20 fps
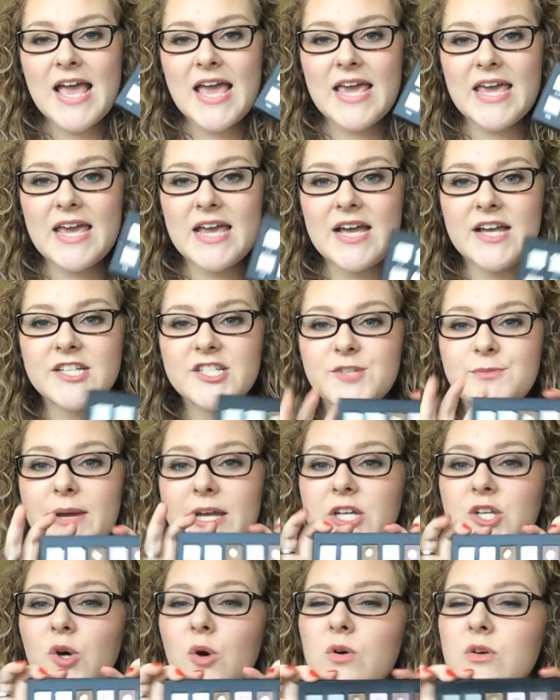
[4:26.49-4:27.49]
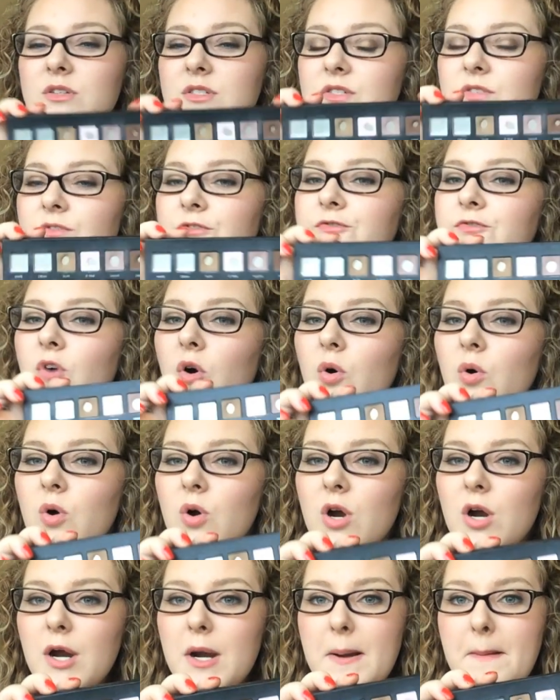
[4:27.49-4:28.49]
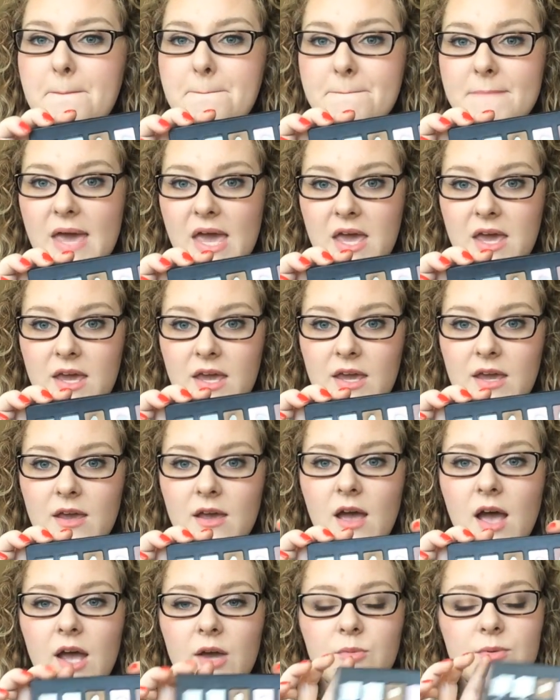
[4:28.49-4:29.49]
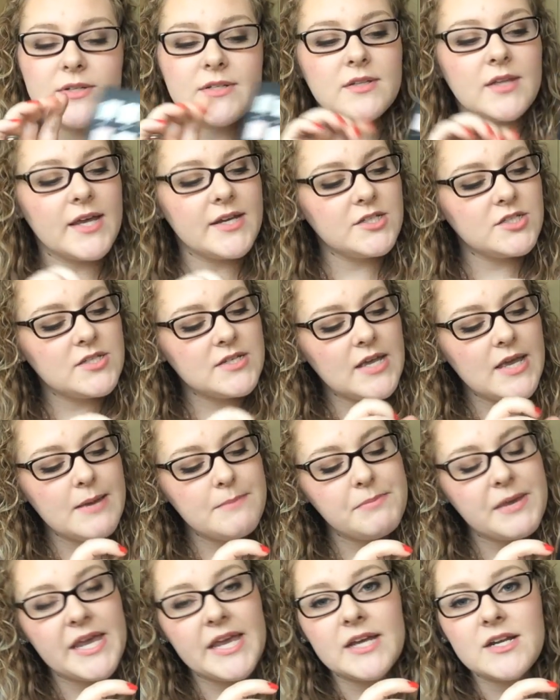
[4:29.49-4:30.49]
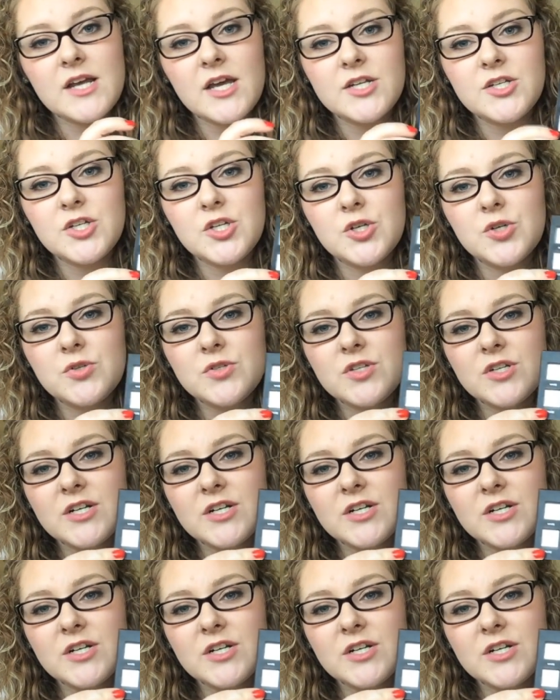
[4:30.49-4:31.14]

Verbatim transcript: And my goals for May, I would like to hit pan on Nude.